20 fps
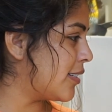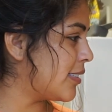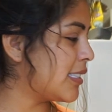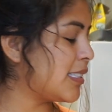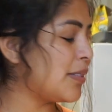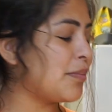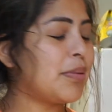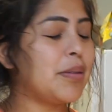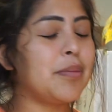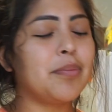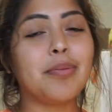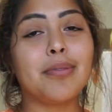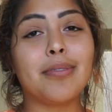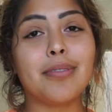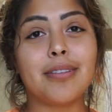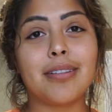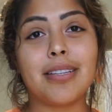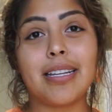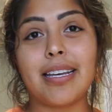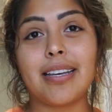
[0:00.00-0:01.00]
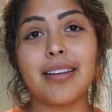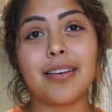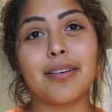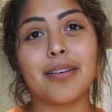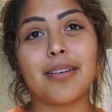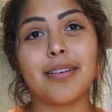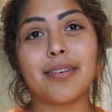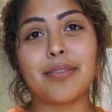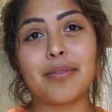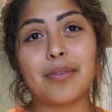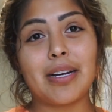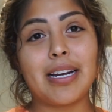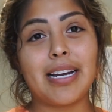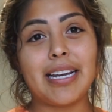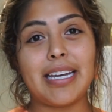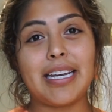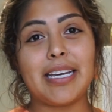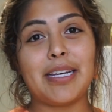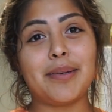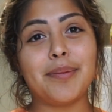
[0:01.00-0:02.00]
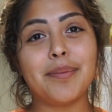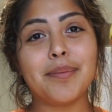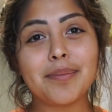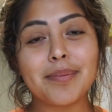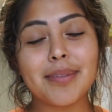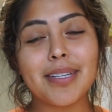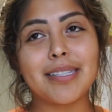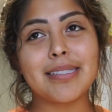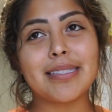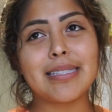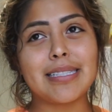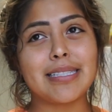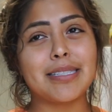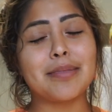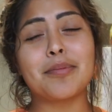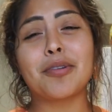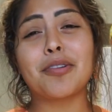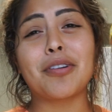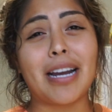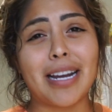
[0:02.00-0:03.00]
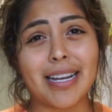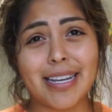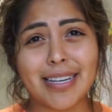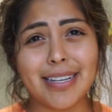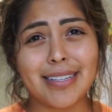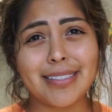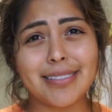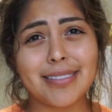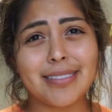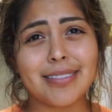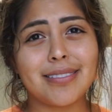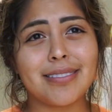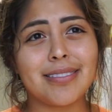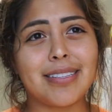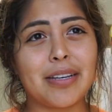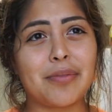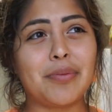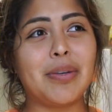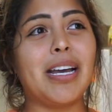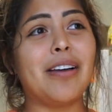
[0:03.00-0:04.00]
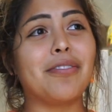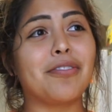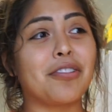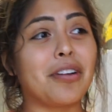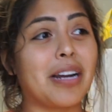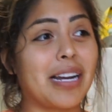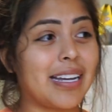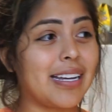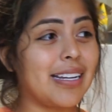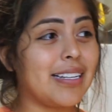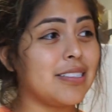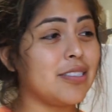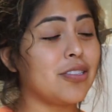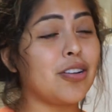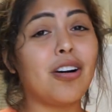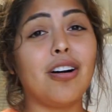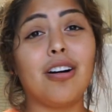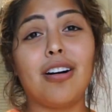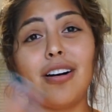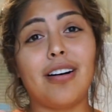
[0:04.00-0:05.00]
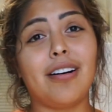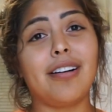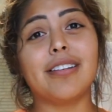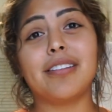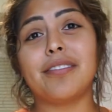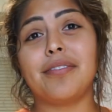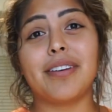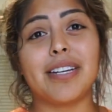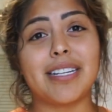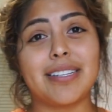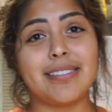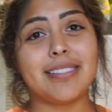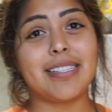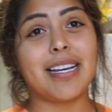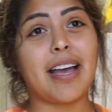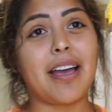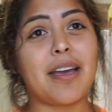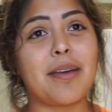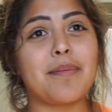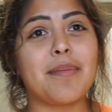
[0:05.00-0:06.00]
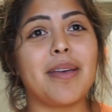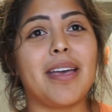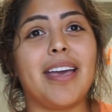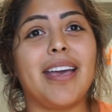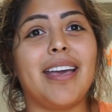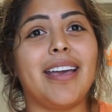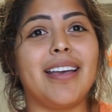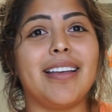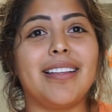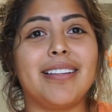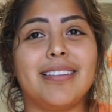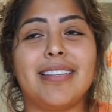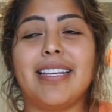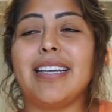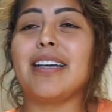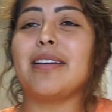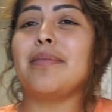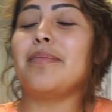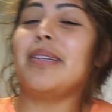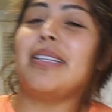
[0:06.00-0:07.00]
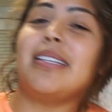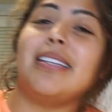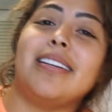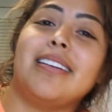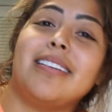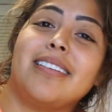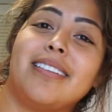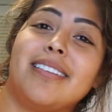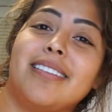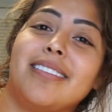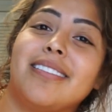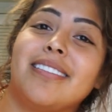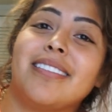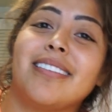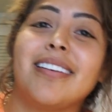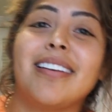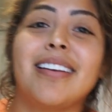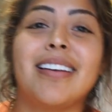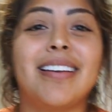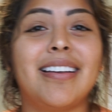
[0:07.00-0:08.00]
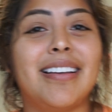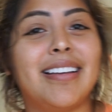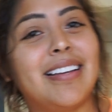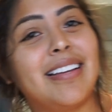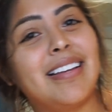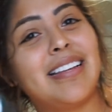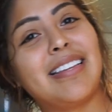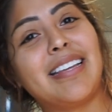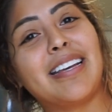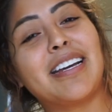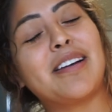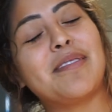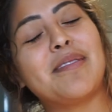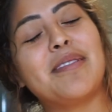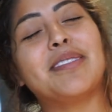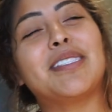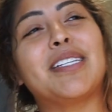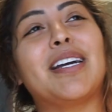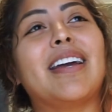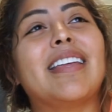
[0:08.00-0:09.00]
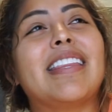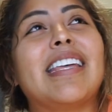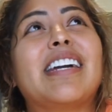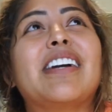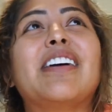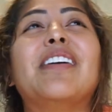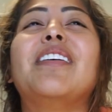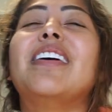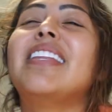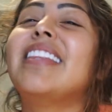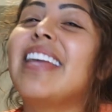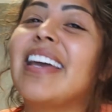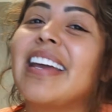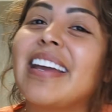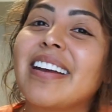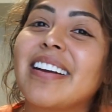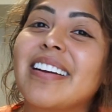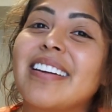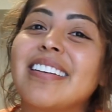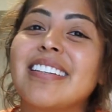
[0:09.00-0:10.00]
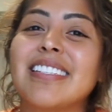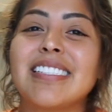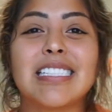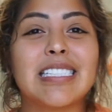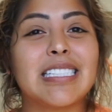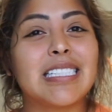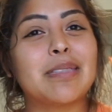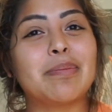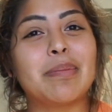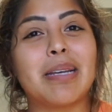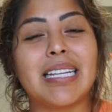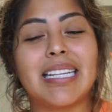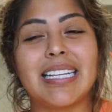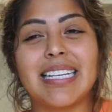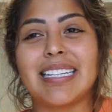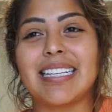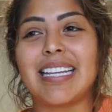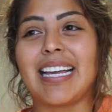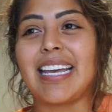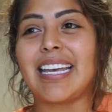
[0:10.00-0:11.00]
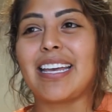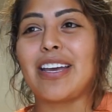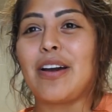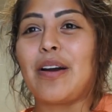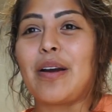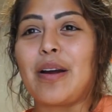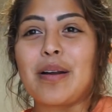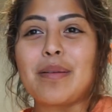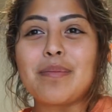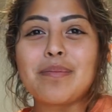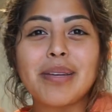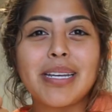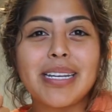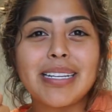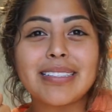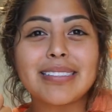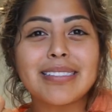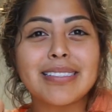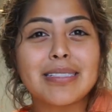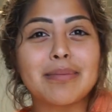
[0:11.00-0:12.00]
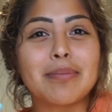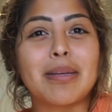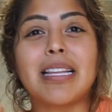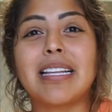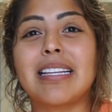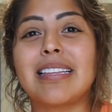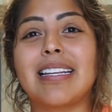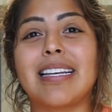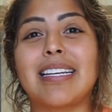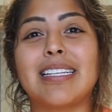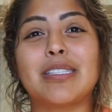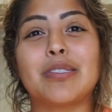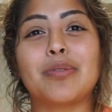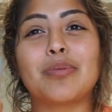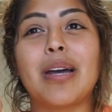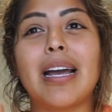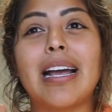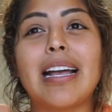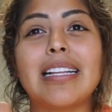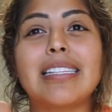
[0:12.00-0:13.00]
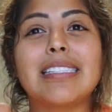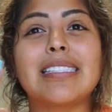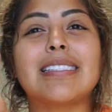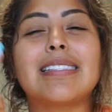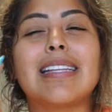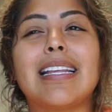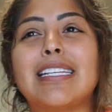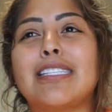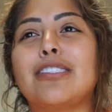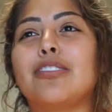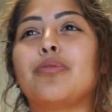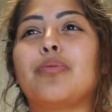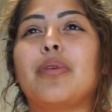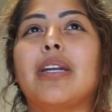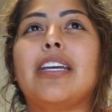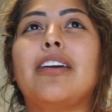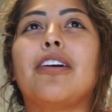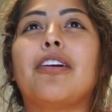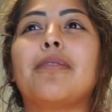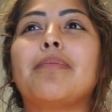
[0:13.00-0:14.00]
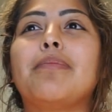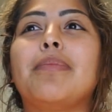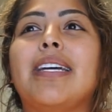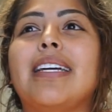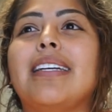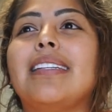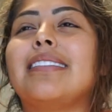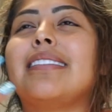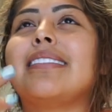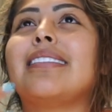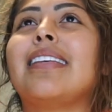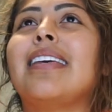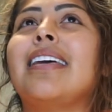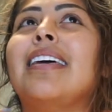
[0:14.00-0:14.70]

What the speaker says: some people, like, where I am, there's like some crackheads. Like, we have crackheads all the fucking time. And they come in here. They go in there smelling like armpits, smelling like sweats, like sweaty armpits,